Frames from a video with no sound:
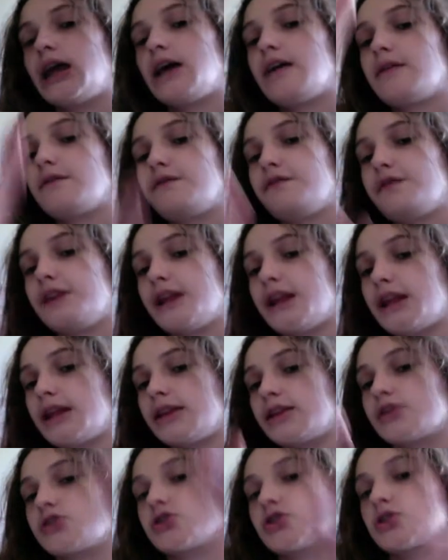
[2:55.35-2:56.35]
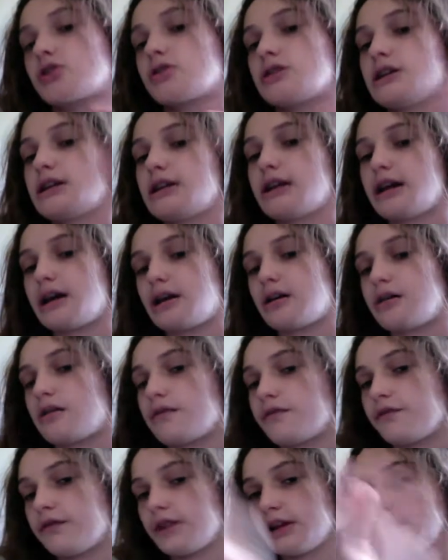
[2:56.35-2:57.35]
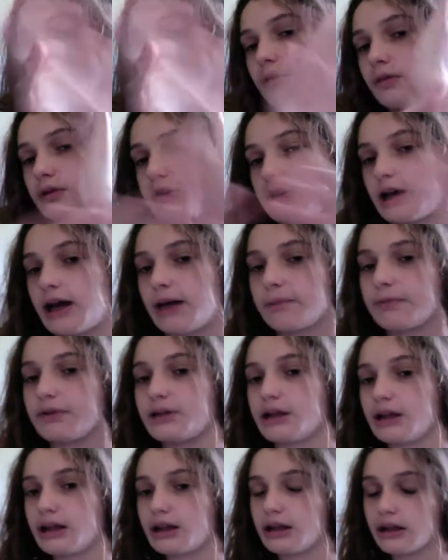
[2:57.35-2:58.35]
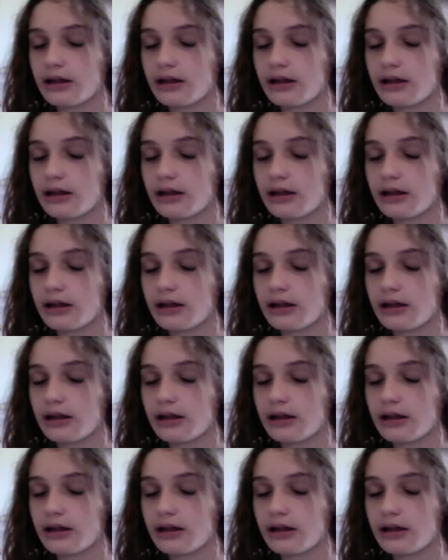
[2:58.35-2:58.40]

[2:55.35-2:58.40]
I'm feeling the screen now, I'm feeling what's happening.